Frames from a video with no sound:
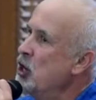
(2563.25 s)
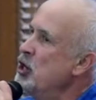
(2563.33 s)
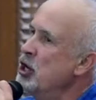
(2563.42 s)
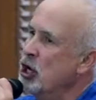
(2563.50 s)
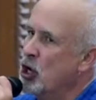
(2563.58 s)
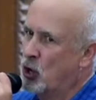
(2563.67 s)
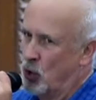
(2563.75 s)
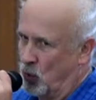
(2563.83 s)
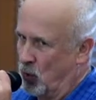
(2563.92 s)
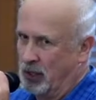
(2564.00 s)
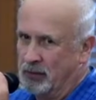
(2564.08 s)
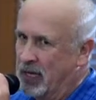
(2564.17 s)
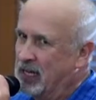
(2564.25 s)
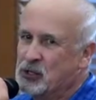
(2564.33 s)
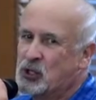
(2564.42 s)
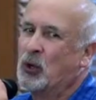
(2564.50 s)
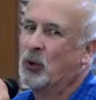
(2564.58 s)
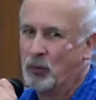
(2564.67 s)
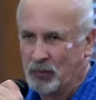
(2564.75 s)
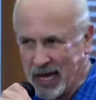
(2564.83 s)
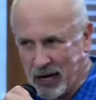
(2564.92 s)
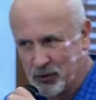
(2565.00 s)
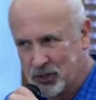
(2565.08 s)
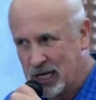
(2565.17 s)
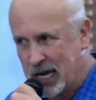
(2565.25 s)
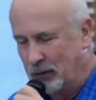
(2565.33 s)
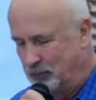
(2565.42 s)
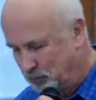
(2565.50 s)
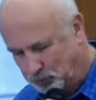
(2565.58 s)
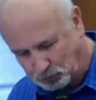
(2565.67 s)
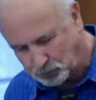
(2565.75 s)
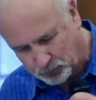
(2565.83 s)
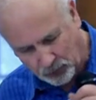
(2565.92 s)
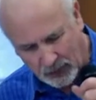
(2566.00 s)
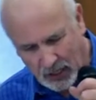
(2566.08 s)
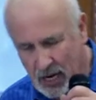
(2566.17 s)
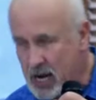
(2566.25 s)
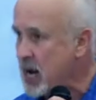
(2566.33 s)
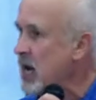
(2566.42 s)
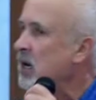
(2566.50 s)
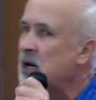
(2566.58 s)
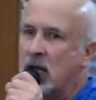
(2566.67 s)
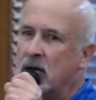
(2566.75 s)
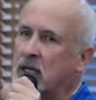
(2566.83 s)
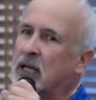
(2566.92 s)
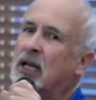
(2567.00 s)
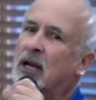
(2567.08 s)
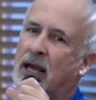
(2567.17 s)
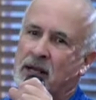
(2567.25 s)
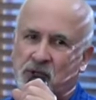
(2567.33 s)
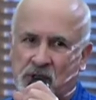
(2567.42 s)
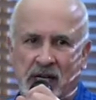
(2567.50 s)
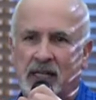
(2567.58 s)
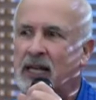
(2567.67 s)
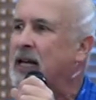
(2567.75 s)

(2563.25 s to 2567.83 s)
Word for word: No. And so that was that. And, and again, I say